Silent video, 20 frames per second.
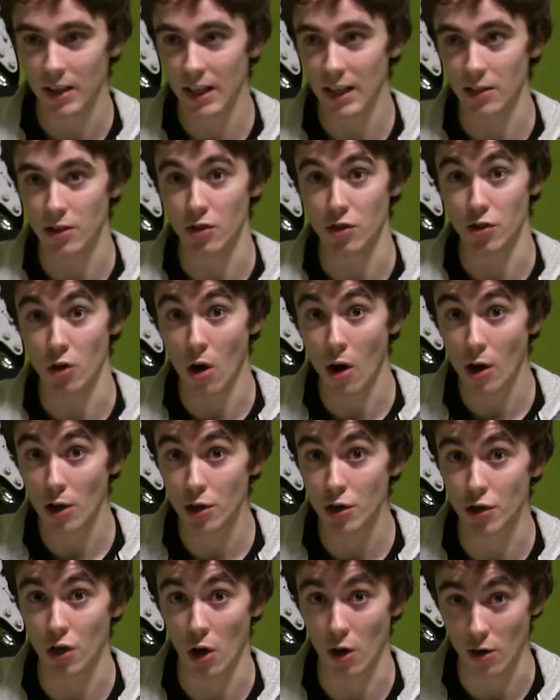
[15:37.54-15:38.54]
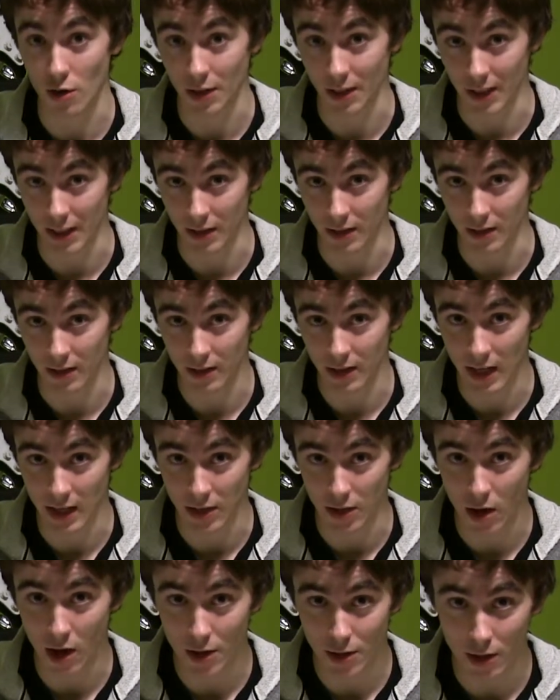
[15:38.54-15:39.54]
it's non-targeted. And
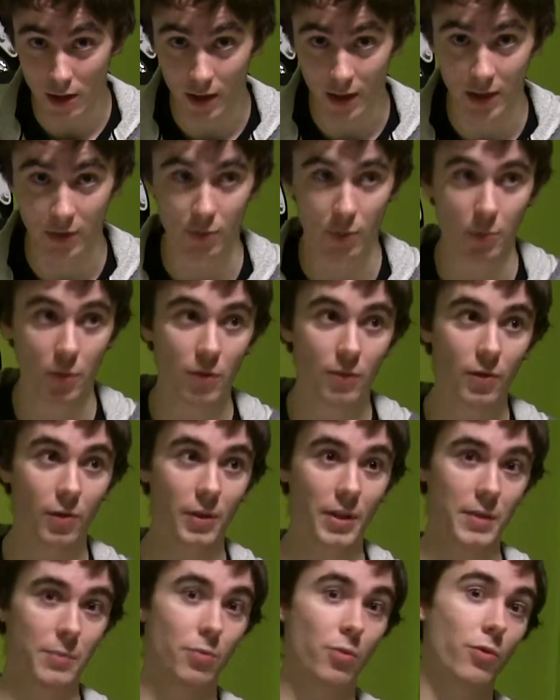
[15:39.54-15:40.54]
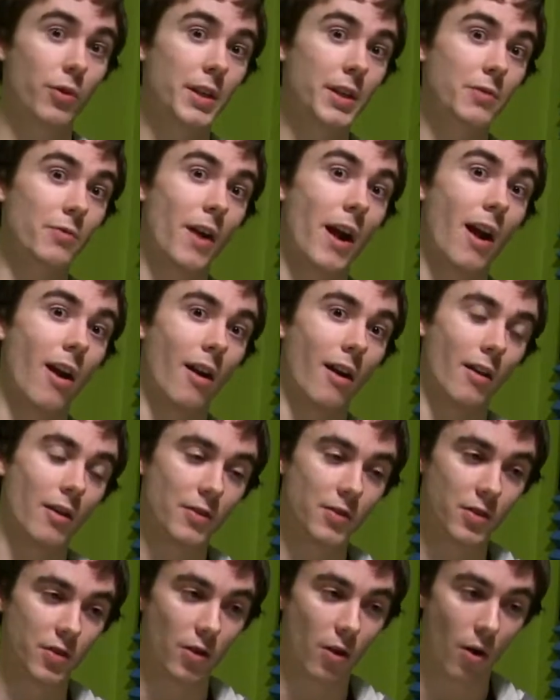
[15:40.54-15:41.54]
non-targeted removal is pretty rare,
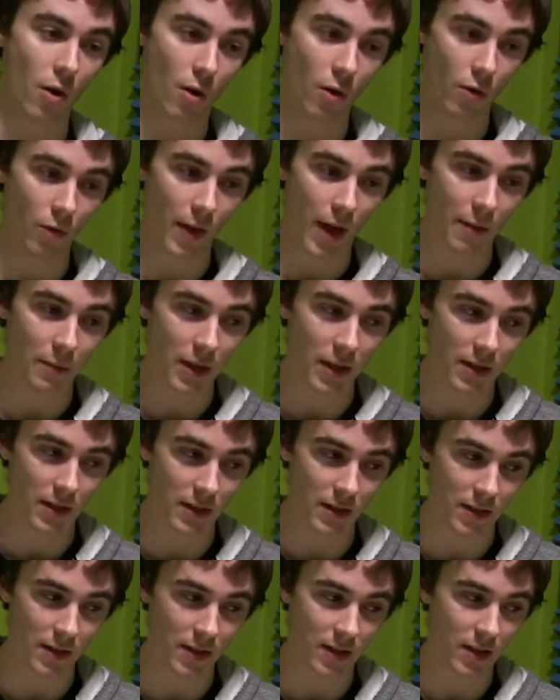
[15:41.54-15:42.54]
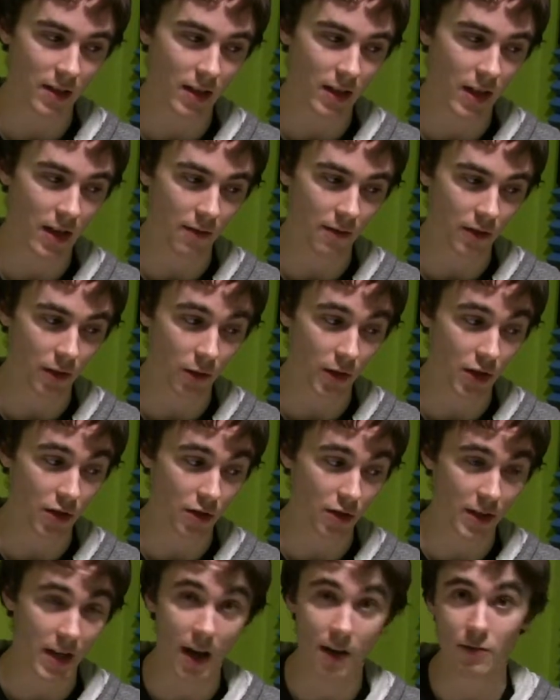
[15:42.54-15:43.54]
so that means if the
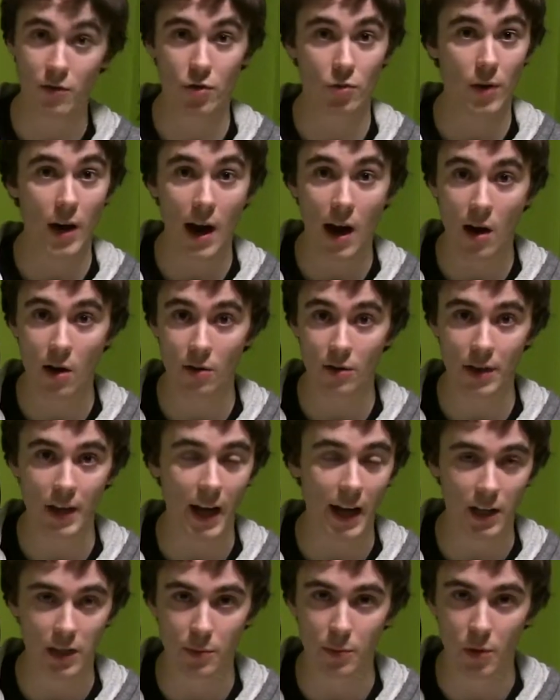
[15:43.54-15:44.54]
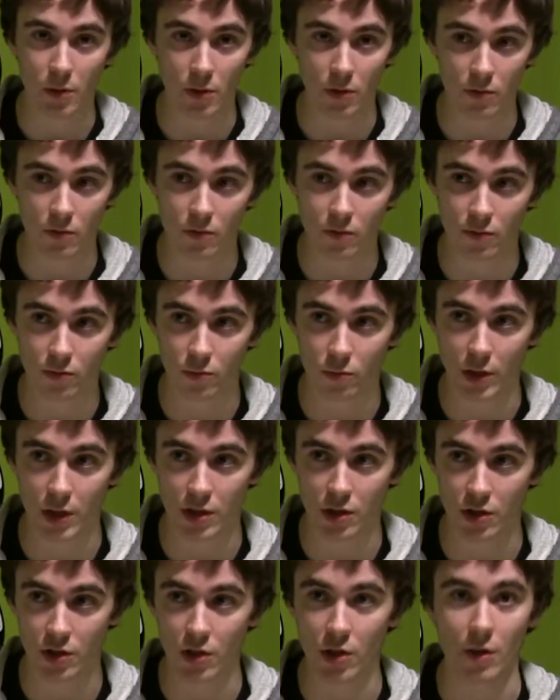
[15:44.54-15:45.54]
creatures have Shroud, Hexproof,
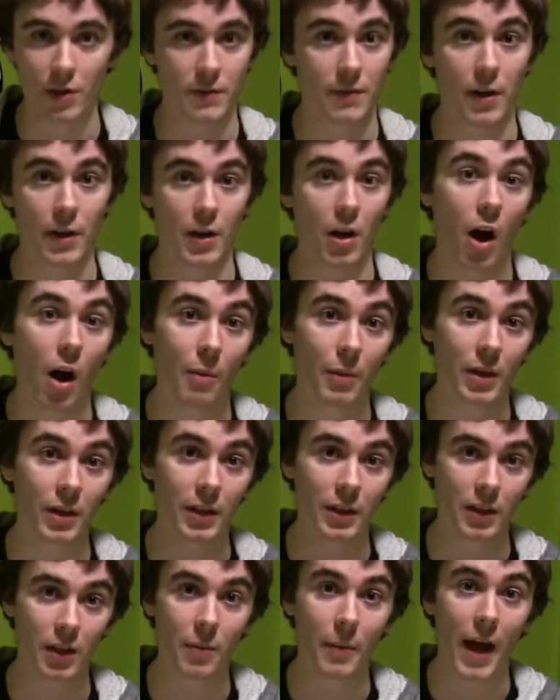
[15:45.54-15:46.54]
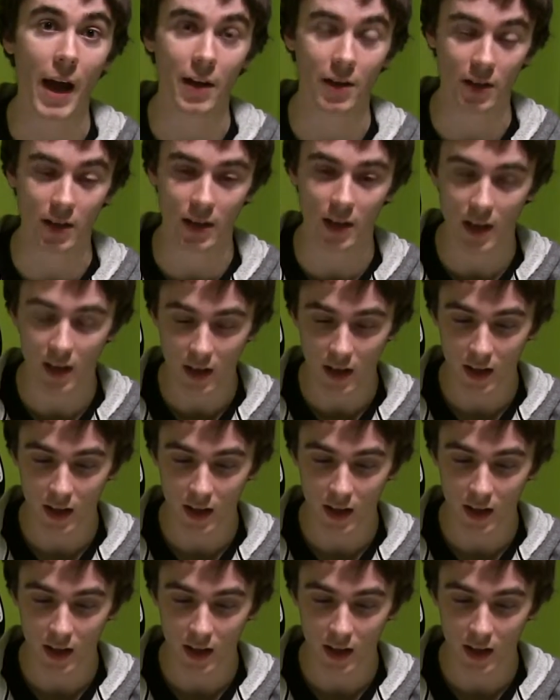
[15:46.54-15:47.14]
which is very common in Commander,